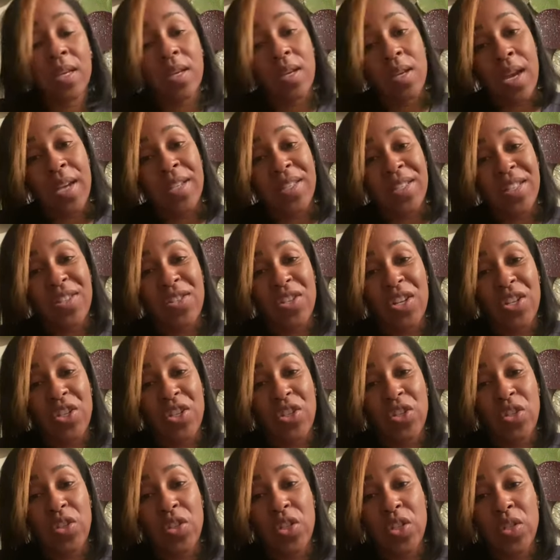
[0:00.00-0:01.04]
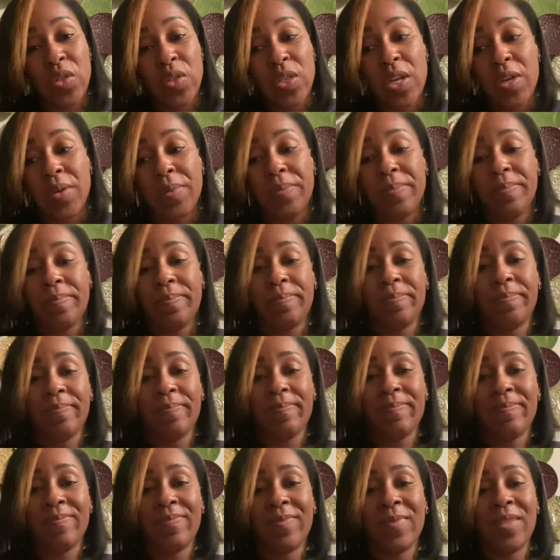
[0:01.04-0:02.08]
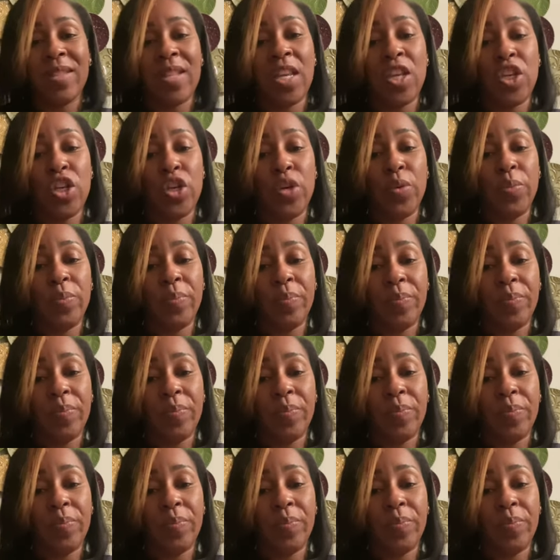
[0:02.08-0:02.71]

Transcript: I suggest you do so. Thank you.